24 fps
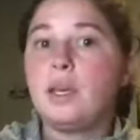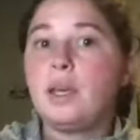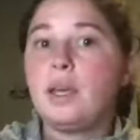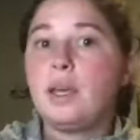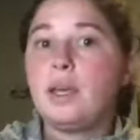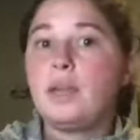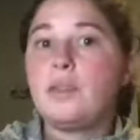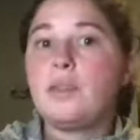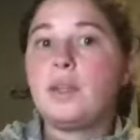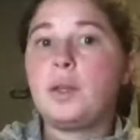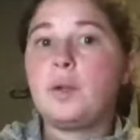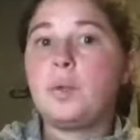
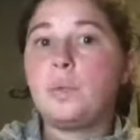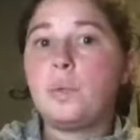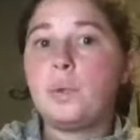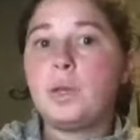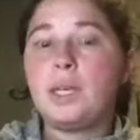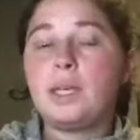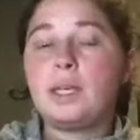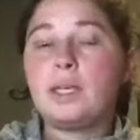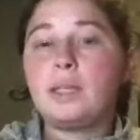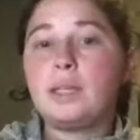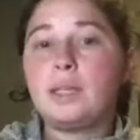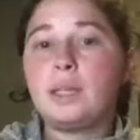and then
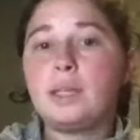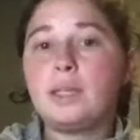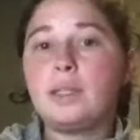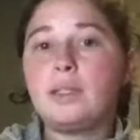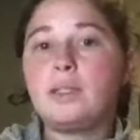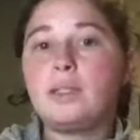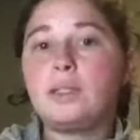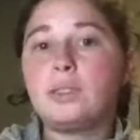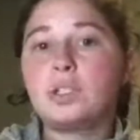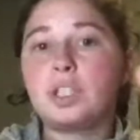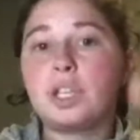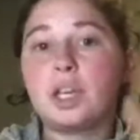weekly
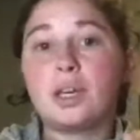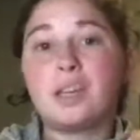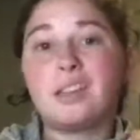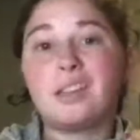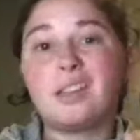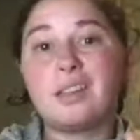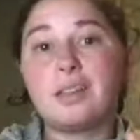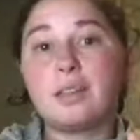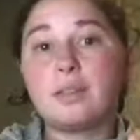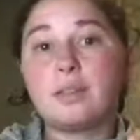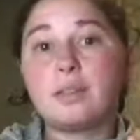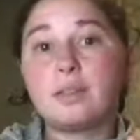
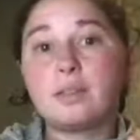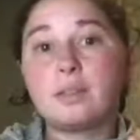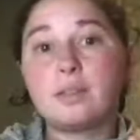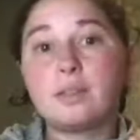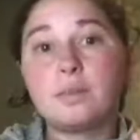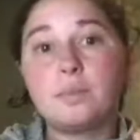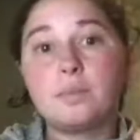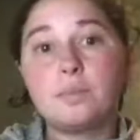checklist.